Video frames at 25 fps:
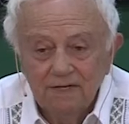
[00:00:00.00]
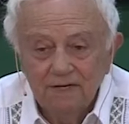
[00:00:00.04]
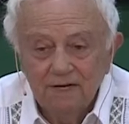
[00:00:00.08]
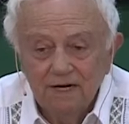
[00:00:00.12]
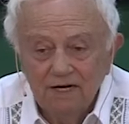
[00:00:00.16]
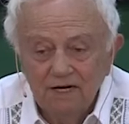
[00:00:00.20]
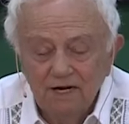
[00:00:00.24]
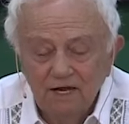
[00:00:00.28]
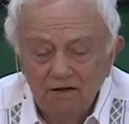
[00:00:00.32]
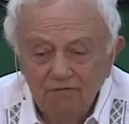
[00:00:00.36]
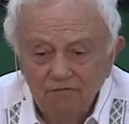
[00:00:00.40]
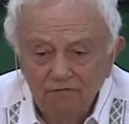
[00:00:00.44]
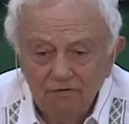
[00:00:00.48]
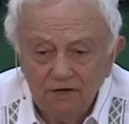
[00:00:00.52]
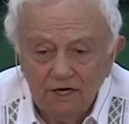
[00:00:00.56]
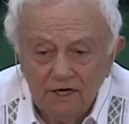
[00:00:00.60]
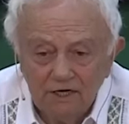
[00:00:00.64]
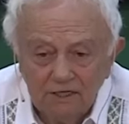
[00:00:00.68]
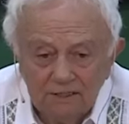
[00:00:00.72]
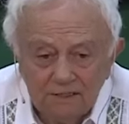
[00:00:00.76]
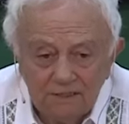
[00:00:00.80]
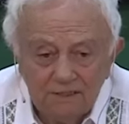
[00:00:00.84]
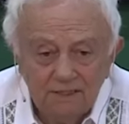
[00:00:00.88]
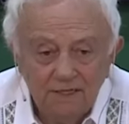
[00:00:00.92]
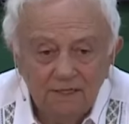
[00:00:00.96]
And I
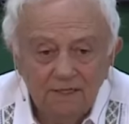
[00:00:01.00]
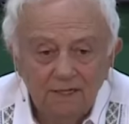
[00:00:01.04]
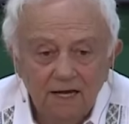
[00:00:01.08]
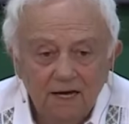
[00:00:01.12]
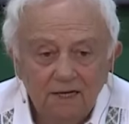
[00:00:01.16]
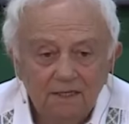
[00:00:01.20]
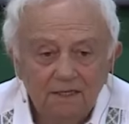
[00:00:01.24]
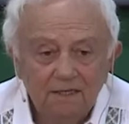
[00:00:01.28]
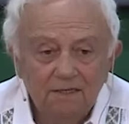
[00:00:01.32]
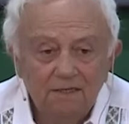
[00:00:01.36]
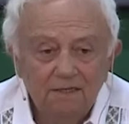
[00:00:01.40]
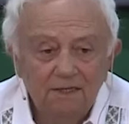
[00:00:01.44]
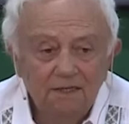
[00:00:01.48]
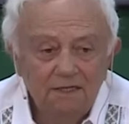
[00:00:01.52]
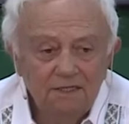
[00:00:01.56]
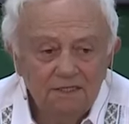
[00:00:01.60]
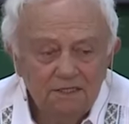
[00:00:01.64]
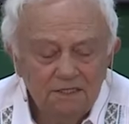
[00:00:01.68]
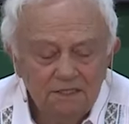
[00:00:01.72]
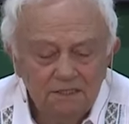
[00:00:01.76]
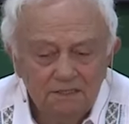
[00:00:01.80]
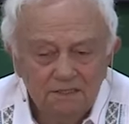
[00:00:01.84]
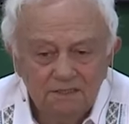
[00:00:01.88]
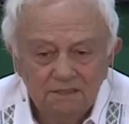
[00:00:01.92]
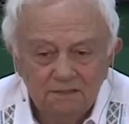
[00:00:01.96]
felt that at
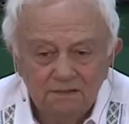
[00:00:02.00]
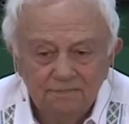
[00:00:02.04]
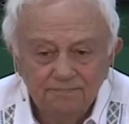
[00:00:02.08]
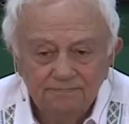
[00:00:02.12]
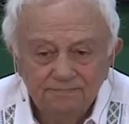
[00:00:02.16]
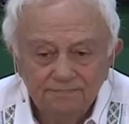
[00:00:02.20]
this